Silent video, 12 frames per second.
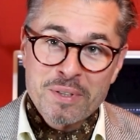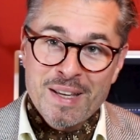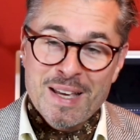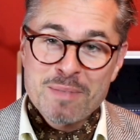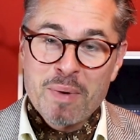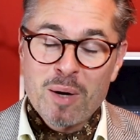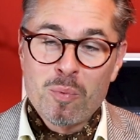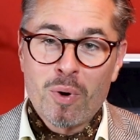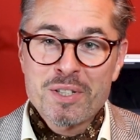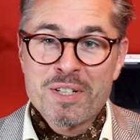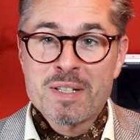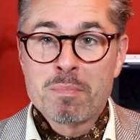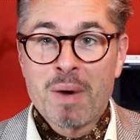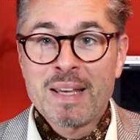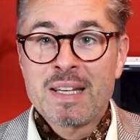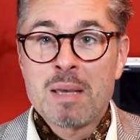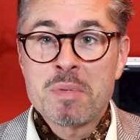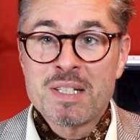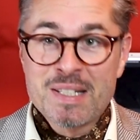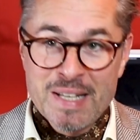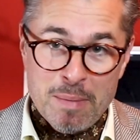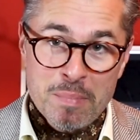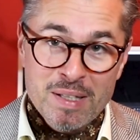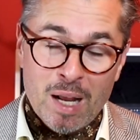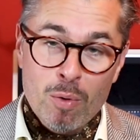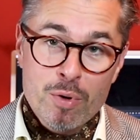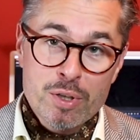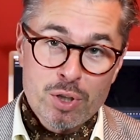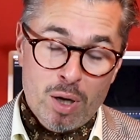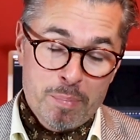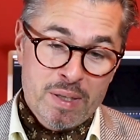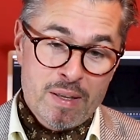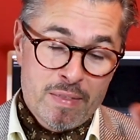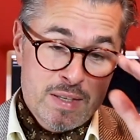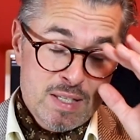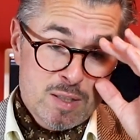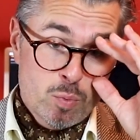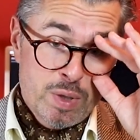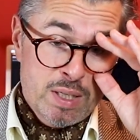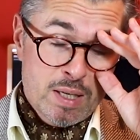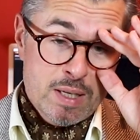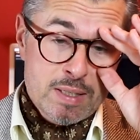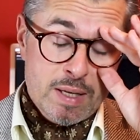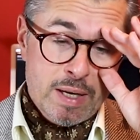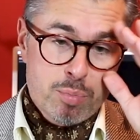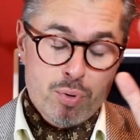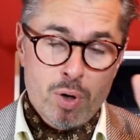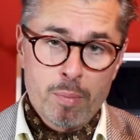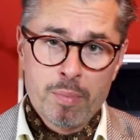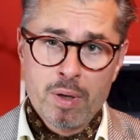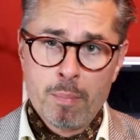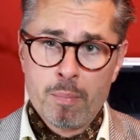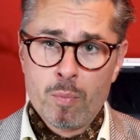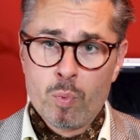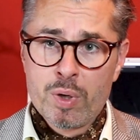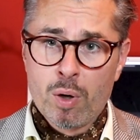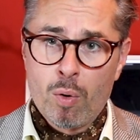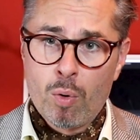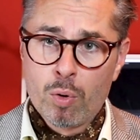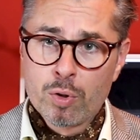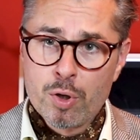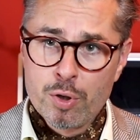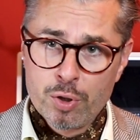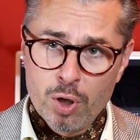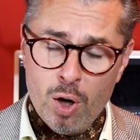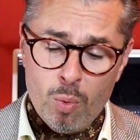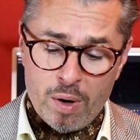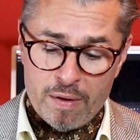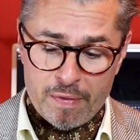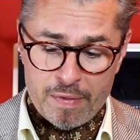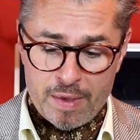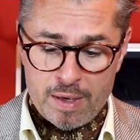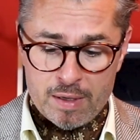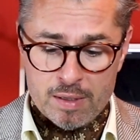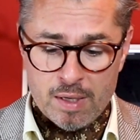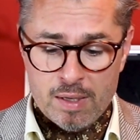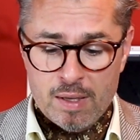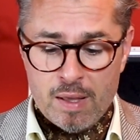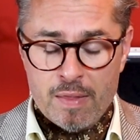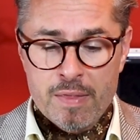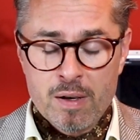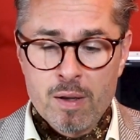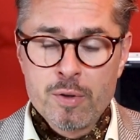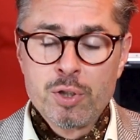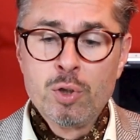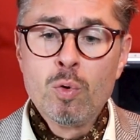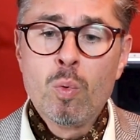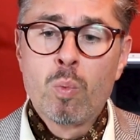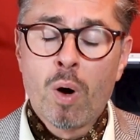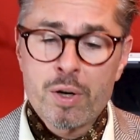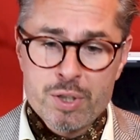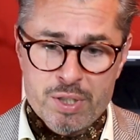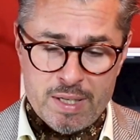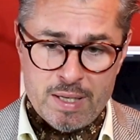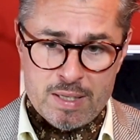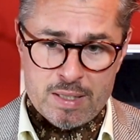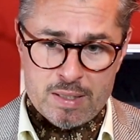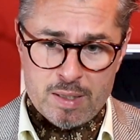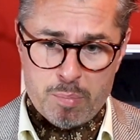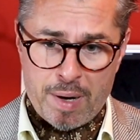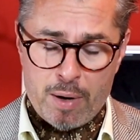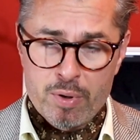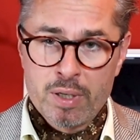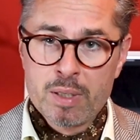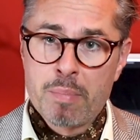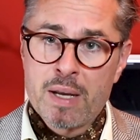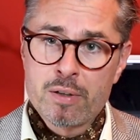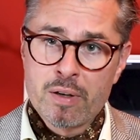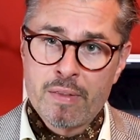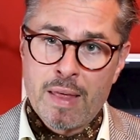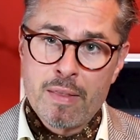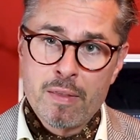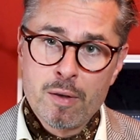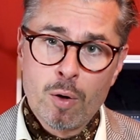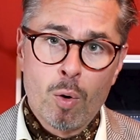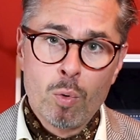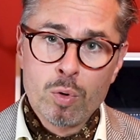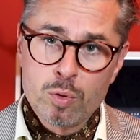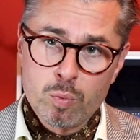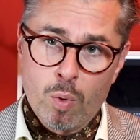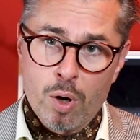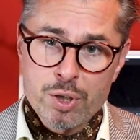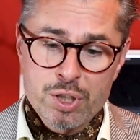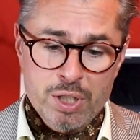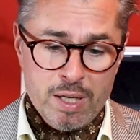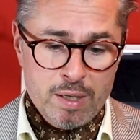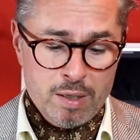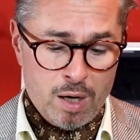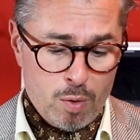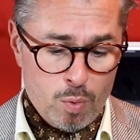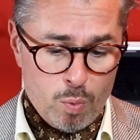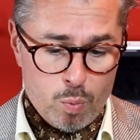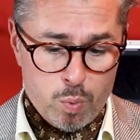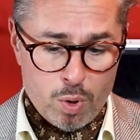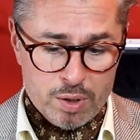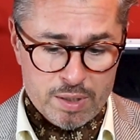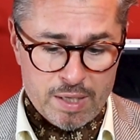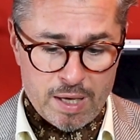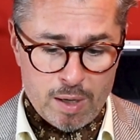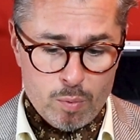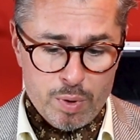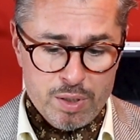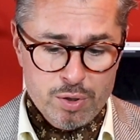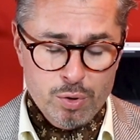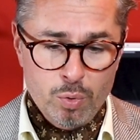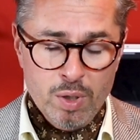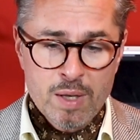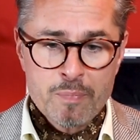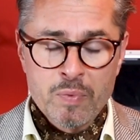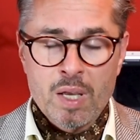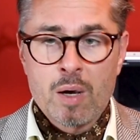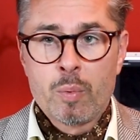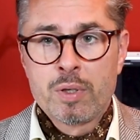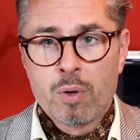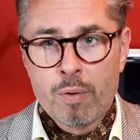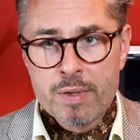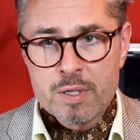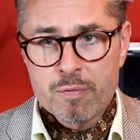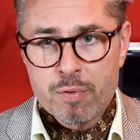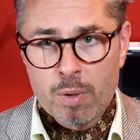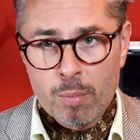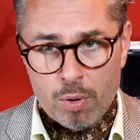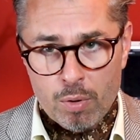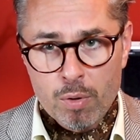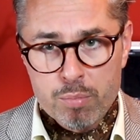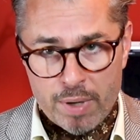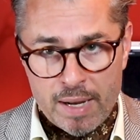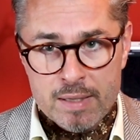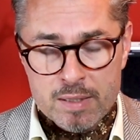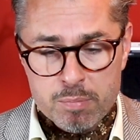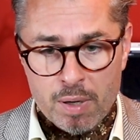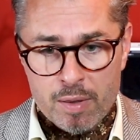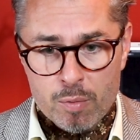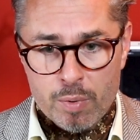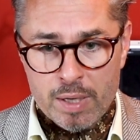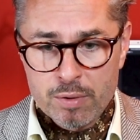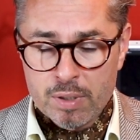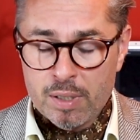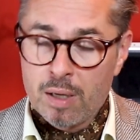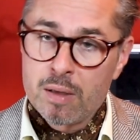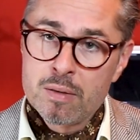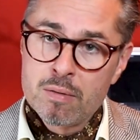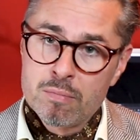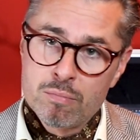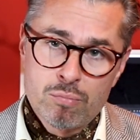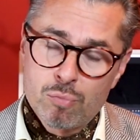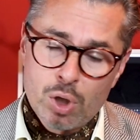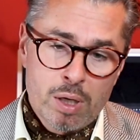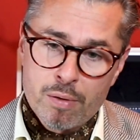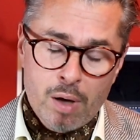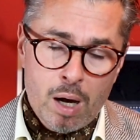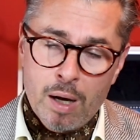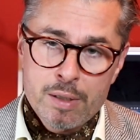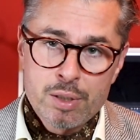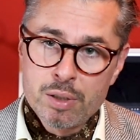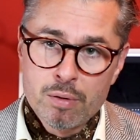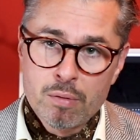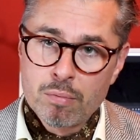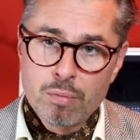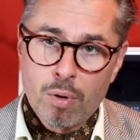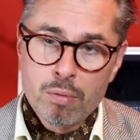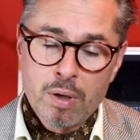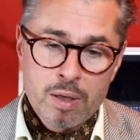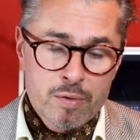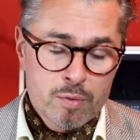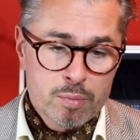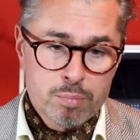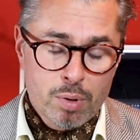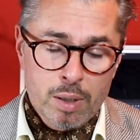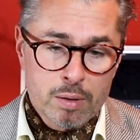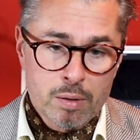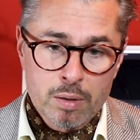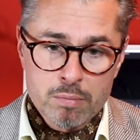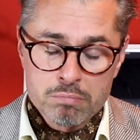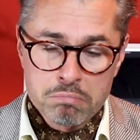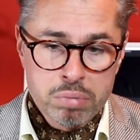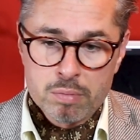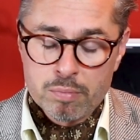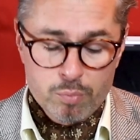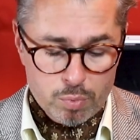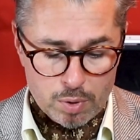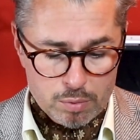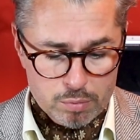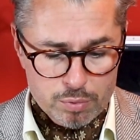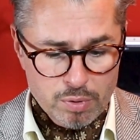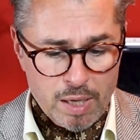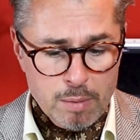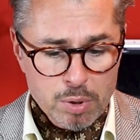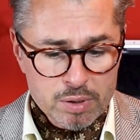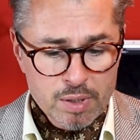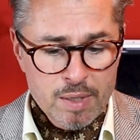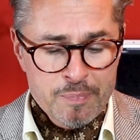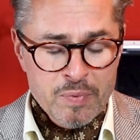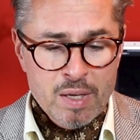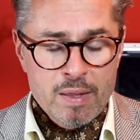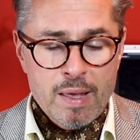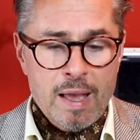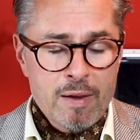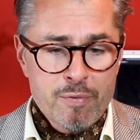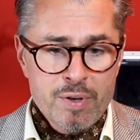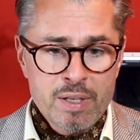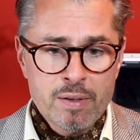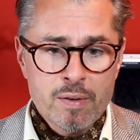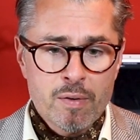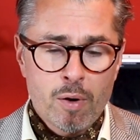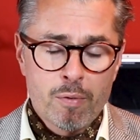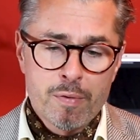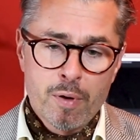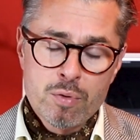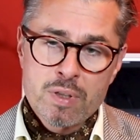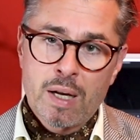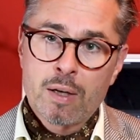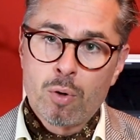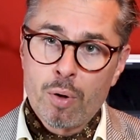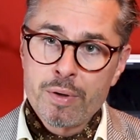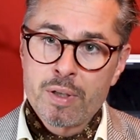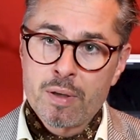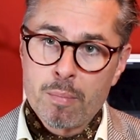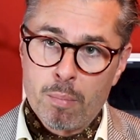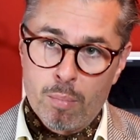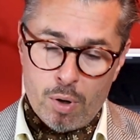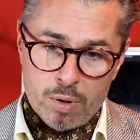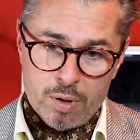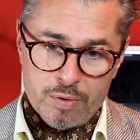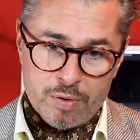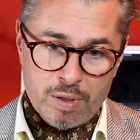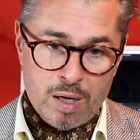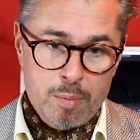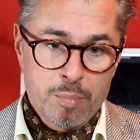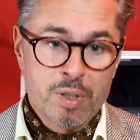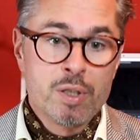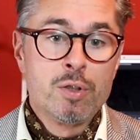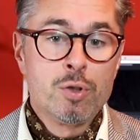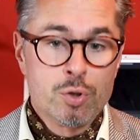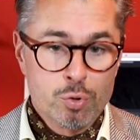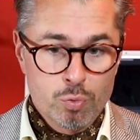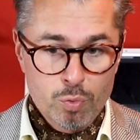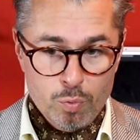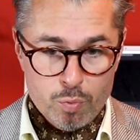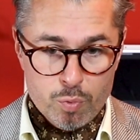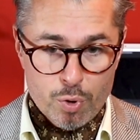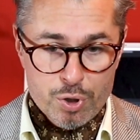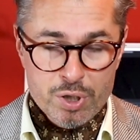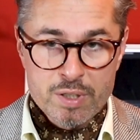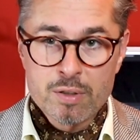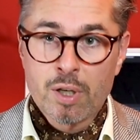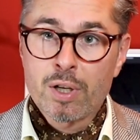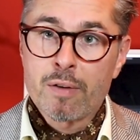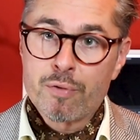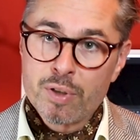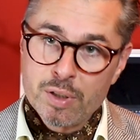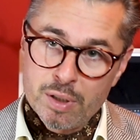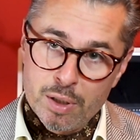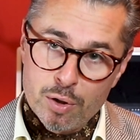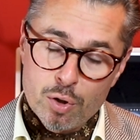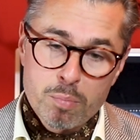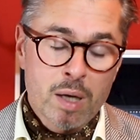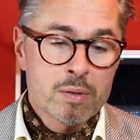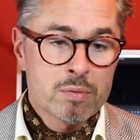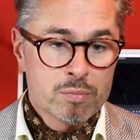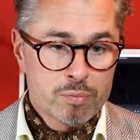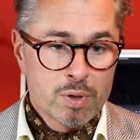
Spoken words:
to Caseback Watches. My name is Tim, and our topic in this week is a problem we all know, I think. The new watch is apparently better than the old watch, and now what can we do? And we know this from all brands, by the way. You can take the high tier, Rolex, Breitling, you name it. Every of those iconic models come in new versions. Not every year, but